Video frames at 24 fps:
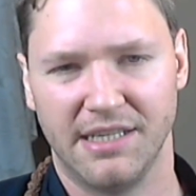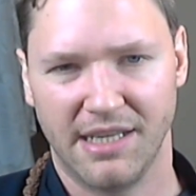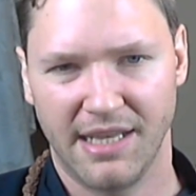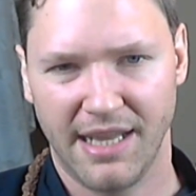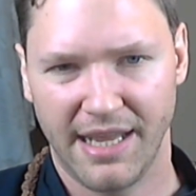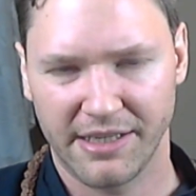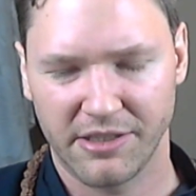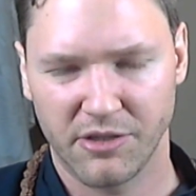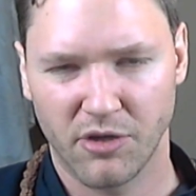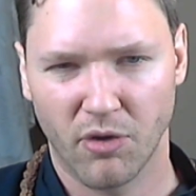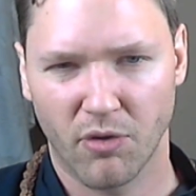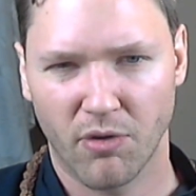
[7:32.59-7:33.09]

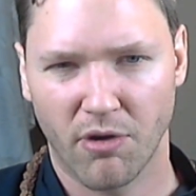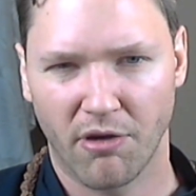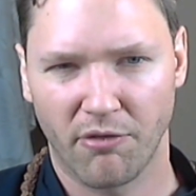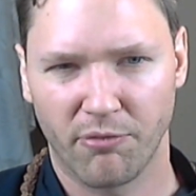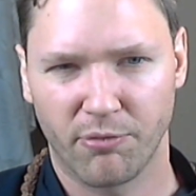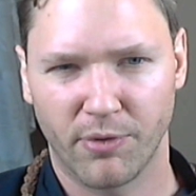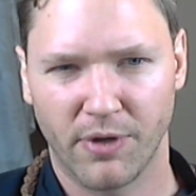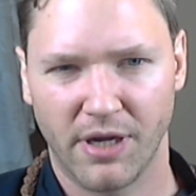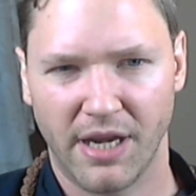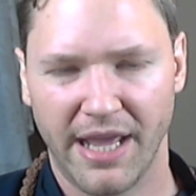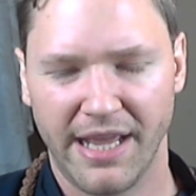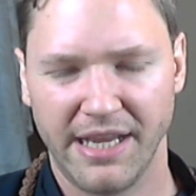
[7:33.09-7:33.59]
let go of
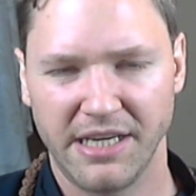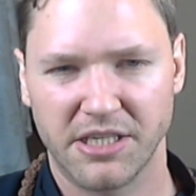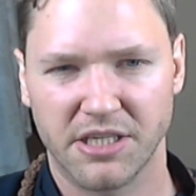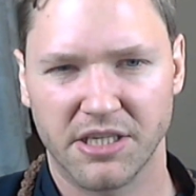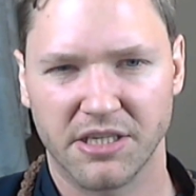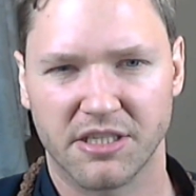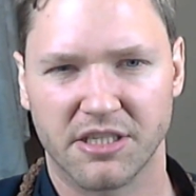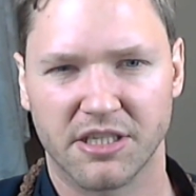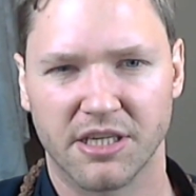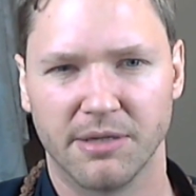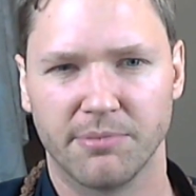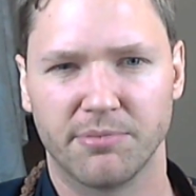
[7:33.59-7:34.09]

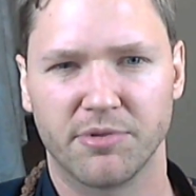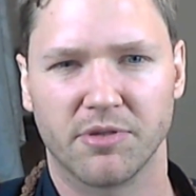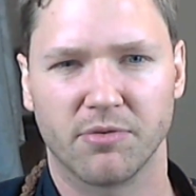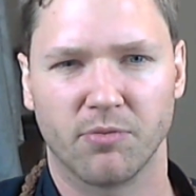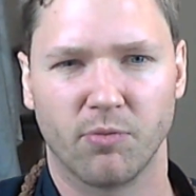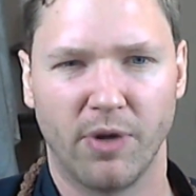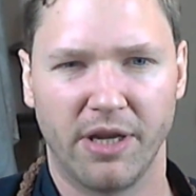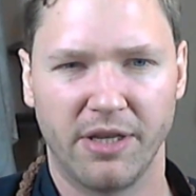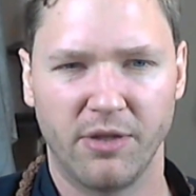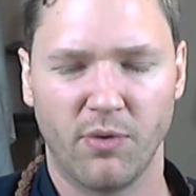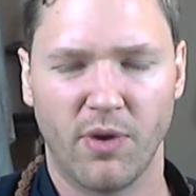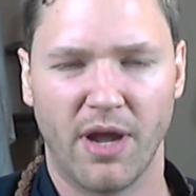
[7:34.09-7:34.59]
relationships
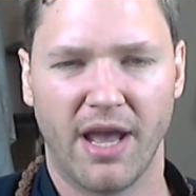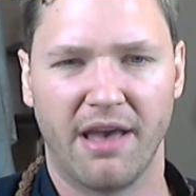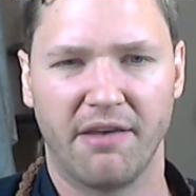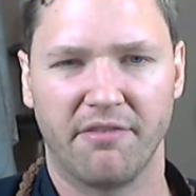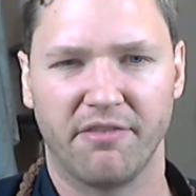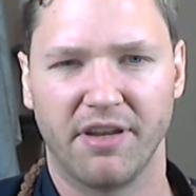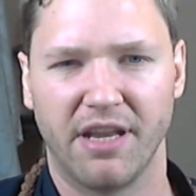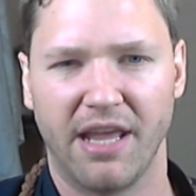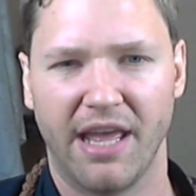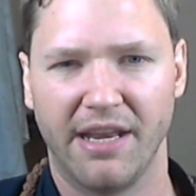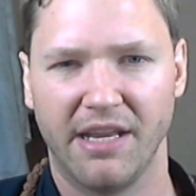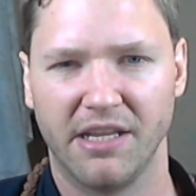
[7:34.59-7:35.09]
when you have
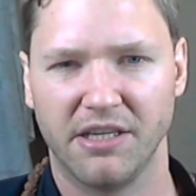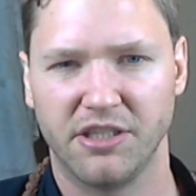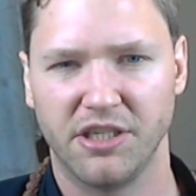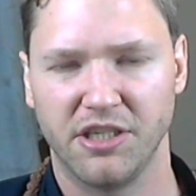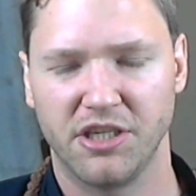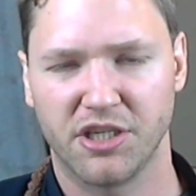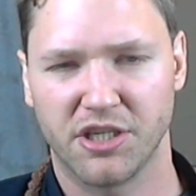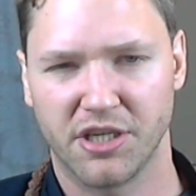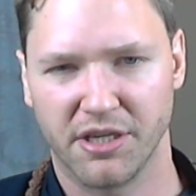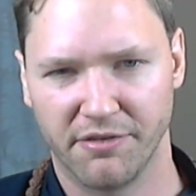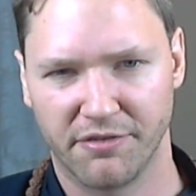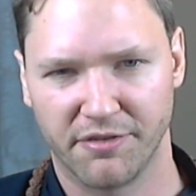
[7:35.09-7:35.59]
an energy
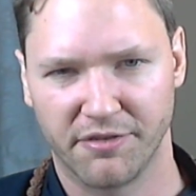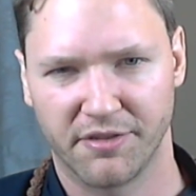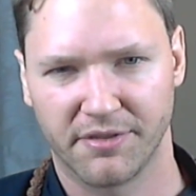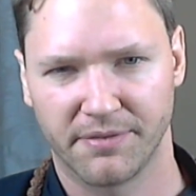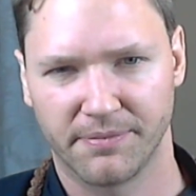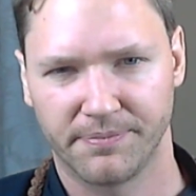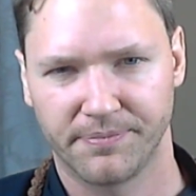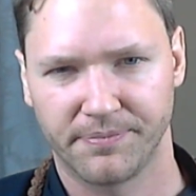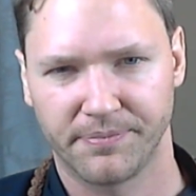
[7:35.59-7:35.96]
shift.